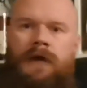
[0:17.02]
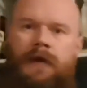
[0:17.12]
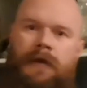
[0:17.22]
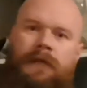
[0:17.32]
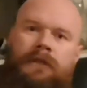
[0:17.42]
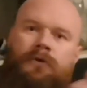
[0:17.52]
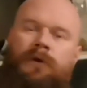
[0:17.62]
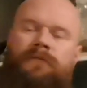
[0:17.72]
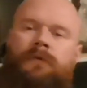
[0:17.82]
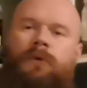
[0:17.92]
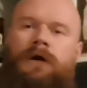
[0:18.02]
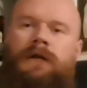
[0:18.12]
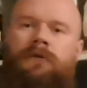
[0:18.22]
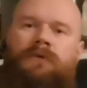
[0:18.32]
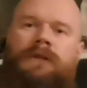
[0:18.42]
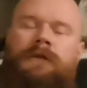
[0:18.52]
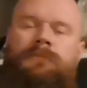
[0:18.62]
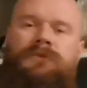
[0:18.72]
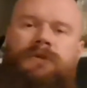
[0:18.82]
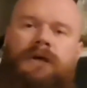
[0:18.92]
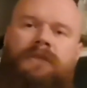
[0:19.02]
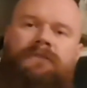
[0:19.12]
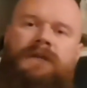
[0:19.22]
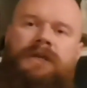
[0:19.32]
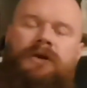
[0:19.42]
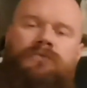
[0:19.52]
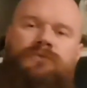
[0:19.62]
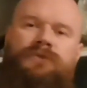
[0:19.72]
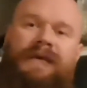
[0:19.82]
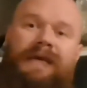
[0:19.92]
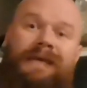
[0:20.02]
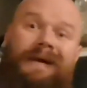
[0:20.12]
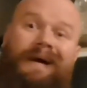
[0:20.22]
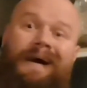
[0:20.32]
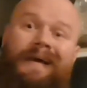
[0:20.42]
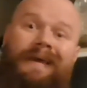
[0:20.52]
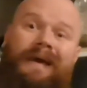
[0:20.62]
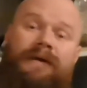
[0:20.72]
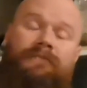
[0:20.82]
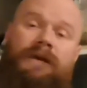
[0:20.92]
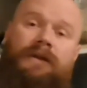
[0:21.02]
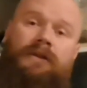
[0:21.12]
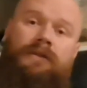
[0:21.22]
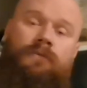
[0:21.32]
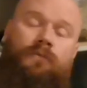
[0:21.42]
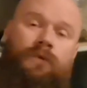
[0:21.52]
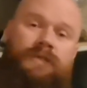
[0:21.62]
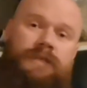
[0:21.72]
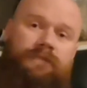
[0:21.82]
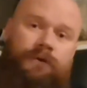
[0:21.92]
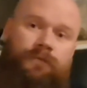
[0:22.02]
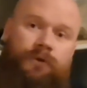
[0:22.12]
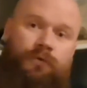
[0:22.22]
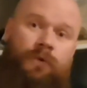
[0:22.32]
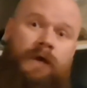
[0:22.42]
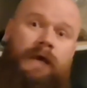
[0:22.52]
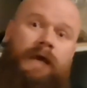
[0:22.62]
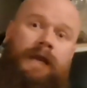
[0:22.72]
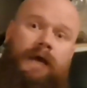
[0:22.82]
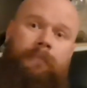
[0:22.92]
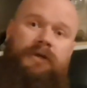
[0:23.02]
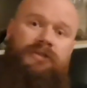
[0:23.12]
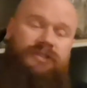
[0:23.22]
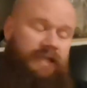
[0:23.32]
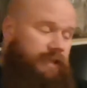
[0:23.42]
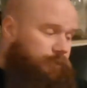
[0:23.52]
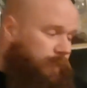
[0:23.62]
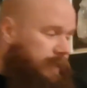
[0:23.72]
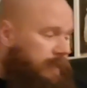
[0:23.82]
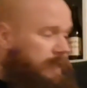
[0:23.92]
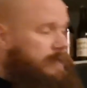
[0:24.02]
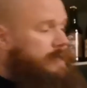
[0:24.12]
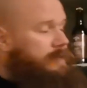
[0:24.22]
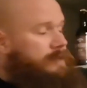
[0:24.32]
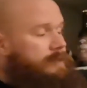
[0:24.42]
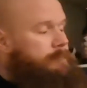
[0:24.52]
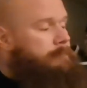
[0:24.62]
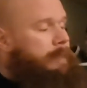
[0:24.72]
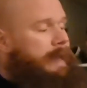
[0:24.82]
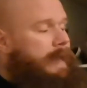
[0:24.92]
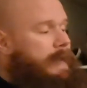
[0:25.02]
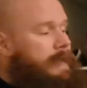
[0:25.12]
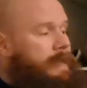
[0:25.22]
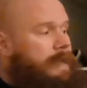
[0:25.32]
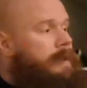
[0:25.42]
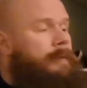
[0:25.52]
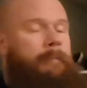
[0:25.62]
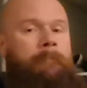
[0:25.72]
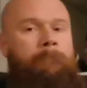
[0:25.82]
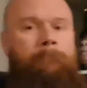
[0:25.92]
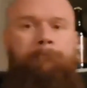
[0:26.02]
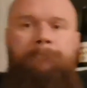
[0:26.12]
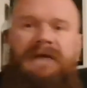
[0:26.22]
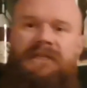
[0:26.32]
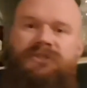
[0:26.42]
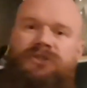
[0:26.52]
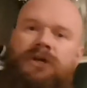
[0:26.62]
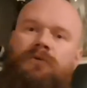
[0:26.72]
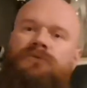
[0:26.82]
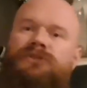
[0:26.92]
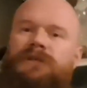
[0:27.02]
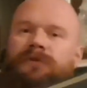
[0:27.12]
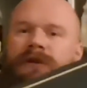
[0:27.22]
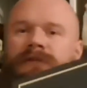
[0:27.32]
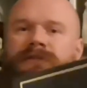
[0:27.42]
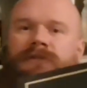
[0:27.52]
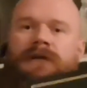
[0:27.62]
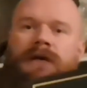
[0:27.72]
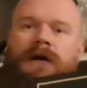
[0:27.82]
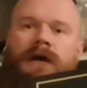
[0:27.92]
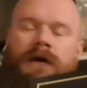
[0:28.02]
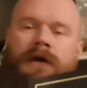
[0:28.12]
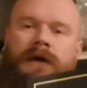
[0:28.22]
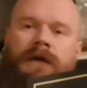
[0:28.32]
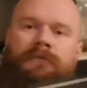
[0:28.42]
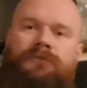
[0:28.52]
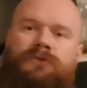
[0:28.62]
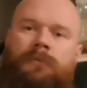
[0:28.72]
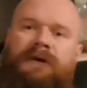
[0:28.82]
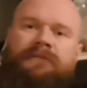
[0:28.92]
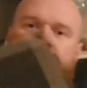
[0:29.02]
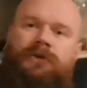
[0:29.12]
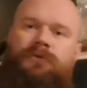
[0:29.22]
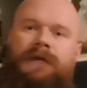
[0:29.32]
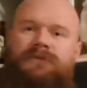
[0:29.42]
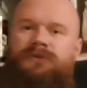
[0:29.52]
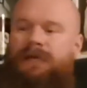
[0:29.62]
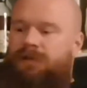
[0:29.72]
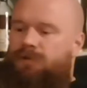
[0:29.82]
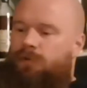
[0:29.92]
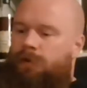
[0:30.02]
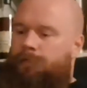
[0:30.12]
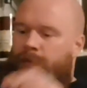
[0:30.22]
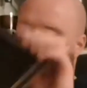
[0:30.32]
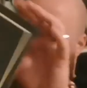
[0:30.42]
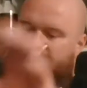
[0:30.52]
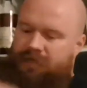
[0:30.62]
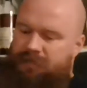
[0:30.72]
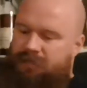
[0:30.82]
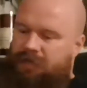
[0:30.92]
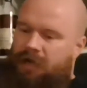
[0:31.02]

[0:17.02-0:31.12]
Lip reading: Hello everyone and welcome to another video. Today I have another whiskey review and I am continuing my Millstone series. If you saw my video yesterday, you know I bought this